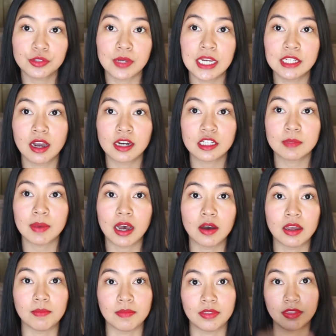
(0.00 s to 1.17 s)
So I talked about
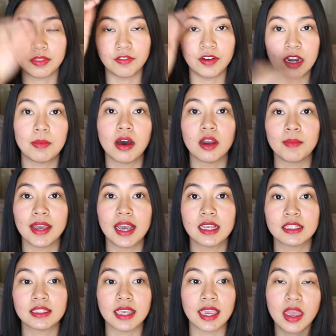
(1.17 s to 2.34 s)
in the very bottom of my
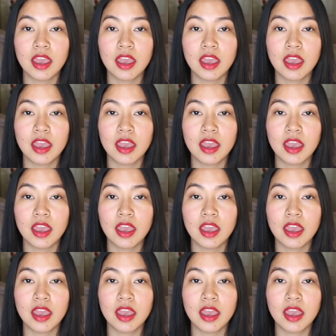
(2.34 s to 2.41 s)
essay,